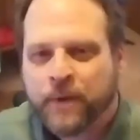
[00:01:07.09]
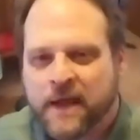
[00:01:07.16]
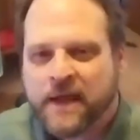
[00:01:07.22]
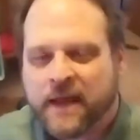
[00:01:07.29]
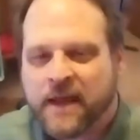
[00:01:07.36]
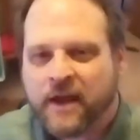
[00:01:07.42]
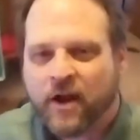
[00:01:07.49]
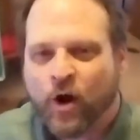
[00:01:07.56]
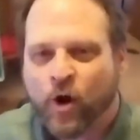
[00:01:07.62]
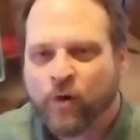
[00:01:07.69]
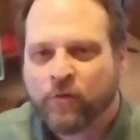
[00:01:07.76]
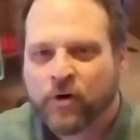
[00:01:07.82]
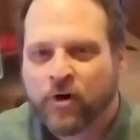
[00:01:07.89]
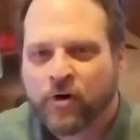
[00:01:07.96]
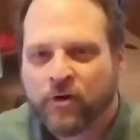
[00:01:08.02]
peeking
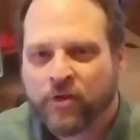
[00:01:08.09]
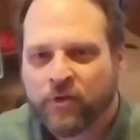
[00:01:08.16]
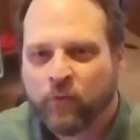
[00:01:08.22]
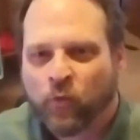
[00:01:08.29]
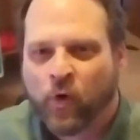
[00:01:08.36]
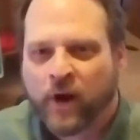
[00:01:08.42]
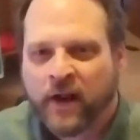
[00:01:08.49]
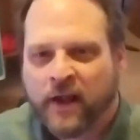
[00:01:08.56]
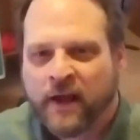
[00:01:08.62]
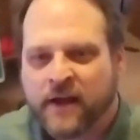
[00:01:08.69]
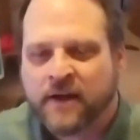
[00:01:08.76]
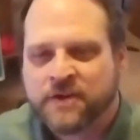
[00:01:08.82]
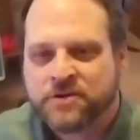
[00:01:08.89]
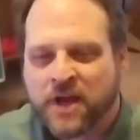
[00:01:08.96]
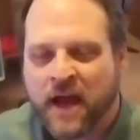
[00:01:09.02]
over what
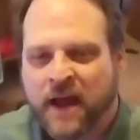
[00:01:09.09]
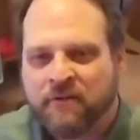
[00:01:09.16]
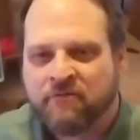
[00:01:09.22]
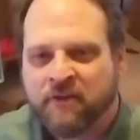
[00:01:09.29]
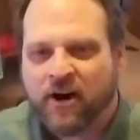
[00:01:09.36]
is a